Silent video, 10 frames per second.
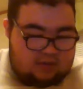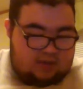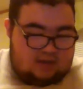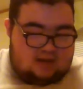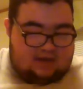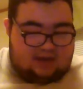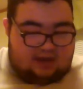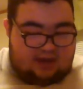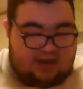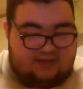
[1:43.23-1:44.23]

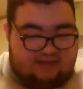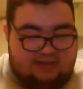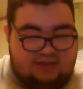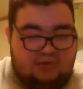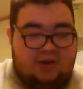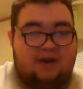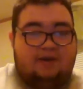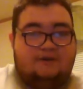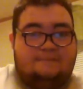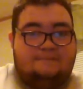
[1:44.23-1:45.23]
Edia, the Heavenly
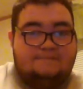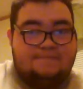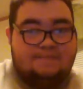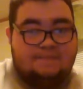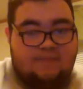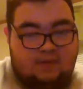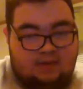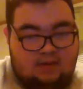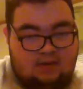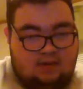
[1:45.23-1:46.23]
Squire.
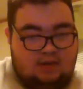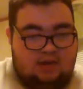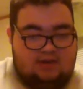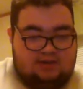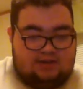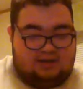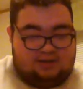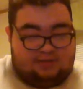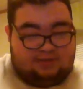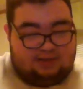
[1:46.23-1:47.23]
Using its
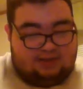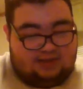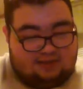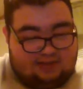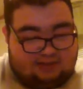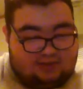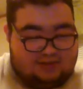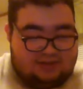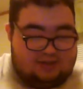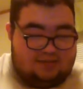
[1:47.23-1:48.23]
ability, I was able to
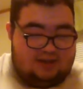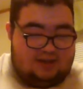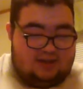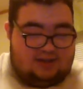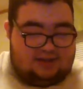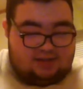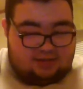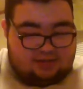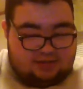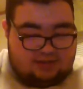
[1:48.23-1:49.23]
special summon
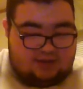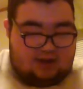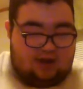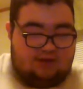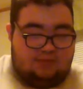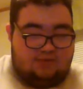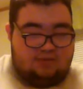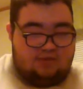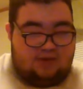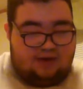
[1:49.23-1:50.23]
Eidos, the Underworld
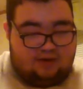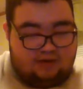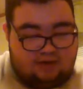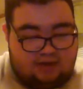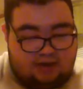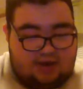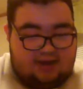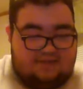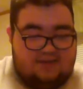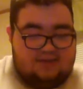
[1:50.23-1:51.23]
Squire, in
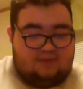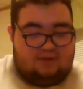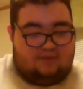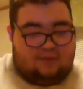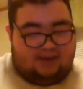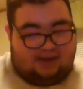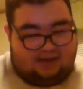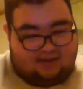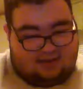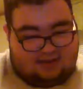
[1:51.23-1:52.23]
defense mode from my
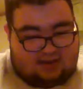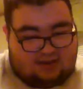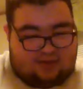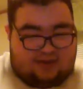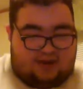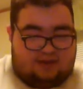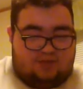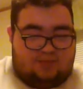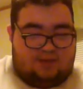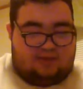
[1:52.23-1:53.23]
deck. Then I
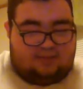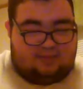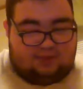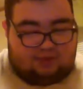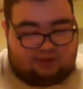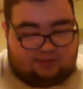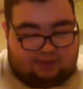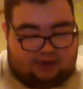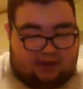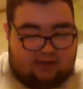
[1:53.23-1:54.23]
attributed them both to
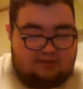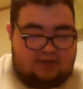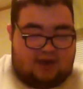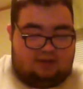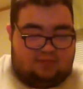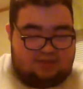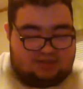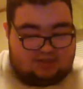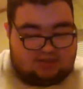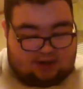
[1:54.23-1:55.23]
bring out
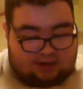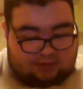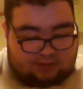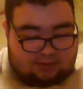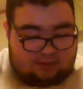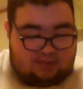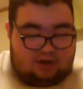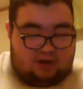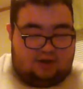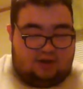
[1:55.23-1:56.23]
Erebus, the Underworld
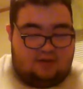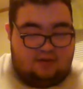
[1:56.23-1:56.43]
Monarch,